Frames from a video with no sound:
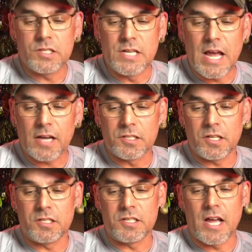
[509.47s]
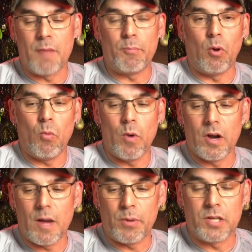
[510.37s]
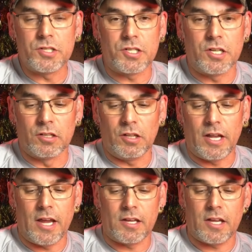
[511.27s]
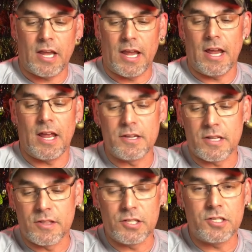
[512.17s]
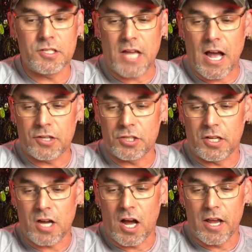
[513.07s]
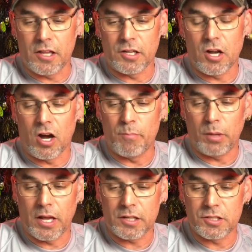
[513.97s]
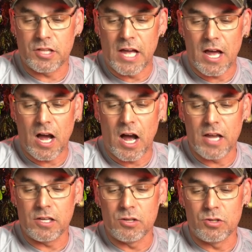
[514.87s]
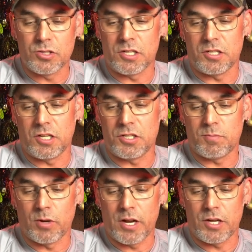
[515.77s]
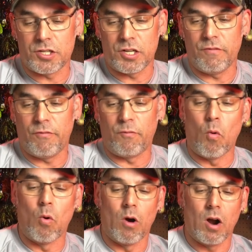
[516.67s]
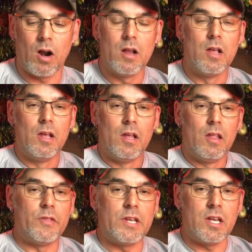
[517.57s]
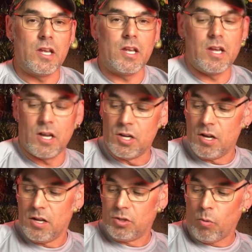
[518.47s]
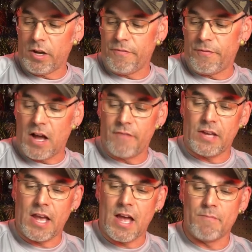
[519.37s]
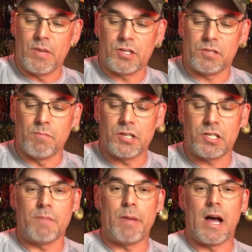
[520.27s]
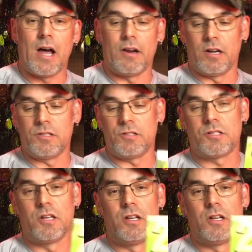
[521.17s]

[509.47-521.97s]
Next example, we're up on Cedar Lake, and this is actually an island complex that I used as an inspiration for the 25 Can't Miss Musky Patterns,